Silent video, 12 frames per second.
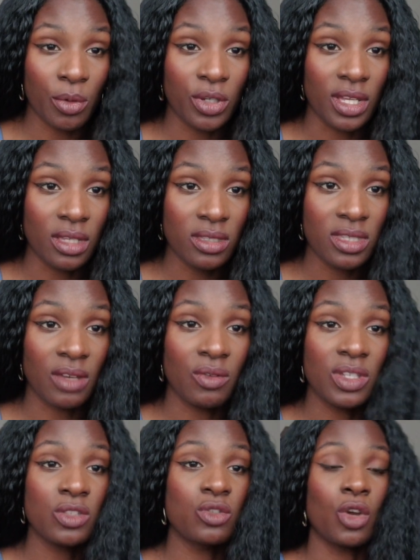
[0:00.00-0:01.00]
honest, there
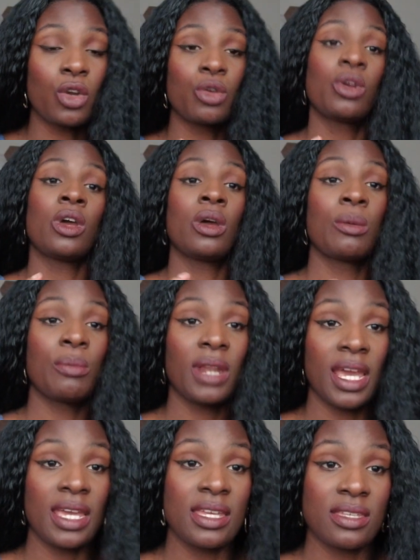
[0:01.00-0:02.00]
is no
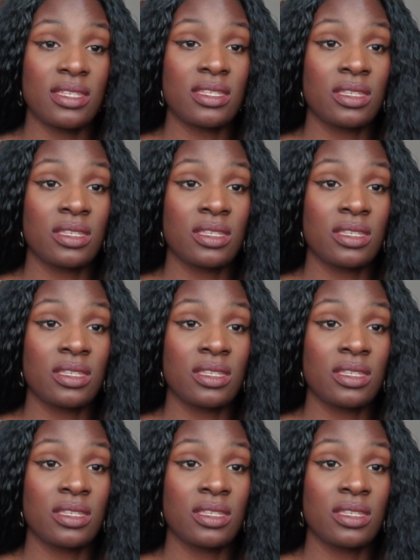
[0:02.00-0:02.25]
place